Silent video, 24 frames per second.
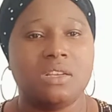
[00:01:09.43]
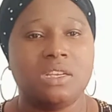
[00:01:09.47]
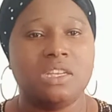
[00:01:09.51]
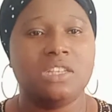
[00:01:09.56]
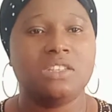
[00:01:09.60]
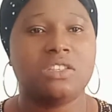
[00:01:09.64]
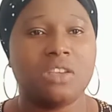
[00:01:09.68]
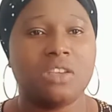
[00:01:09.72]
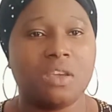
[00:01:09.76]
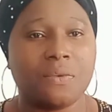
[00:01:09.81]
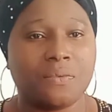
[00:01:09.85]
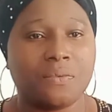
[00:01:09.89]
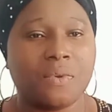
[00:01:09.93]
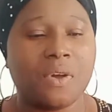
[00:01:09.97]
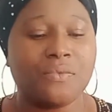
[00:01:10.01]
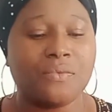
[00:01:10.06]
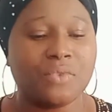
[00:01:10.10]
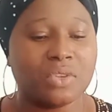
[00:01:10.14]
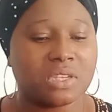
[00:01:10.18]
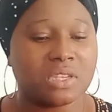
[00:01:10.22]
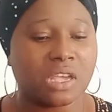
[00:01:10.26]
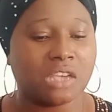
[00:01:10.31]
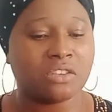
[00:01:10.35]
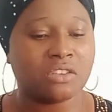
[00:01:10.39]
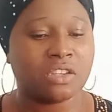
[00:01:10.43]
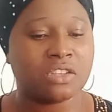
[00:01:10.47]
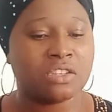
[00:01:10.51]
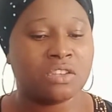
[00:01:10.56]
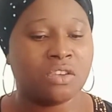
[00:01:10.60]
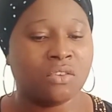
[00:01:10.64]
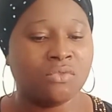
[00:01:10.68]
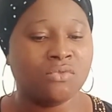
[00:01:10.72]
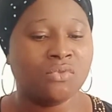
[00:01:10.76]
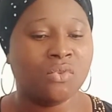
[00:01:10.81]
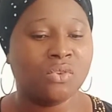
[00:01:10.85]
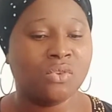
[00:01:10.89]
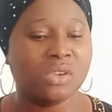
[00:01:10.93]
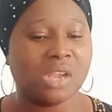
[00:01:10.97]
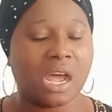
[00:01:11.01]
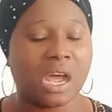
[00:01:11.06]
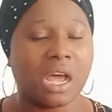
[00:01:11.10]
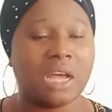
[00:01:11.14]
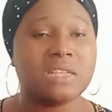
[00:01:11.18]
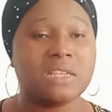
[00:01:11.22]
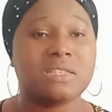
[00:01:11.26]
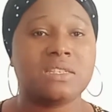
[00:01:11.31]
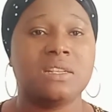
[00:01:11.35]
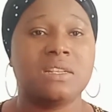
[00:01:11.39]
A tier 4 visa is also known
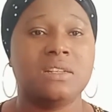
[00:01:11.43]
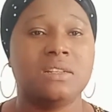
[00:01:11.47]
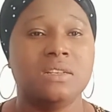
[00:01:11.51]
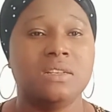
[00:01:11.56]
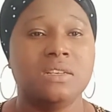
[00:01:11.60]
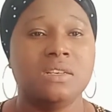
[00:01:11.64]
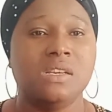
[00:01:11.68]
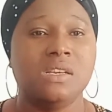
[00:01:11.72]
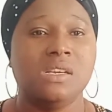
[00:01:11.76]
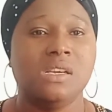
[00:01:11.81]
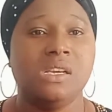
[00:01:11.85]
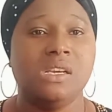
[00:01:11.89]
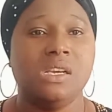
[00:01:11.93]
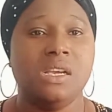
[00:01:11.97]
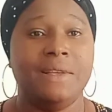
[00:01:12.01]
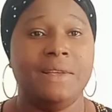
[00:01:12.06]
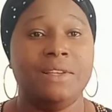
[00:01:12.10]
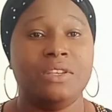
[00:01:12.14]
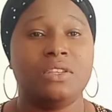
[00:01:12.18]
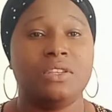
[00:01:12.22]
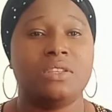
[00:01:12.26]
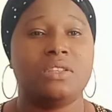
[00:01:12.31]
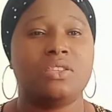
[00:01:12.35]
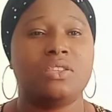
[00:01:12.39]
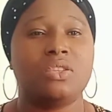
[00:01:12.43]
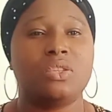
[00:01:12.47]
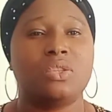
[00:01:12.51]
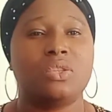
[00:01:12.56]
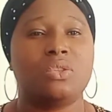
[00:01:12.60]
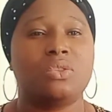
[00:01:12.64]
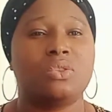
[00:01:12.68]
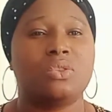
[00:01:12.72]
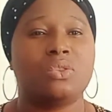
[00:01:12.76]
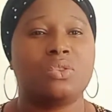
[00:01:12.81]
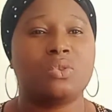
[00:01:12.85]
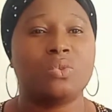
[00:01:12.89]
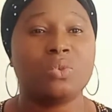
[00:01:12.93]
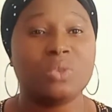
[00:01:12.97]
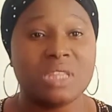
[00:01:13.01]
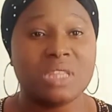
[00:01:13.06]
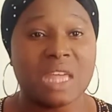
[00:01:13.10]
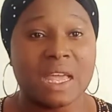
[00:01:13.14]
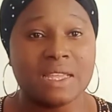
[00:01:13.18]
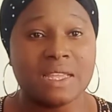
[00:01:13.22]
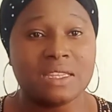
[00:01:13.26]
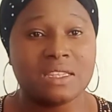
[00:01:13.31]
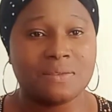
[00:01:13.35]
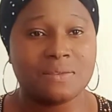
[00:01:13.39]
as a
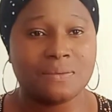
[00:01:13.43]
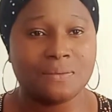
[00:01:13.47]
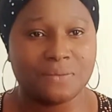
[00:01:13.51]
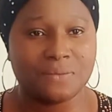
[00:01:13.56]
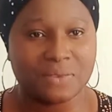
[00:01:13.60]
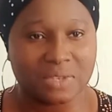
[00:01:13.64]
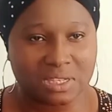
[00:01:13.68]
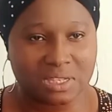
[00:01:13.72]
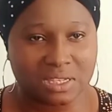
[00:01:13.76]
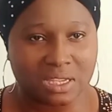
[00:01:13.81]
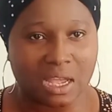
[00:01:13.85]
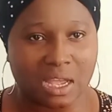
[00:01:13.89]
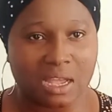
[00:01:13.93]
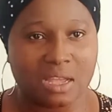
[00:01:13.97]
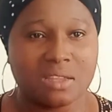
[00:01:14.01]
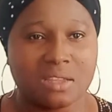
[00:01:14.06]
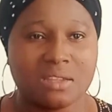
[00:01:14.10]
student visa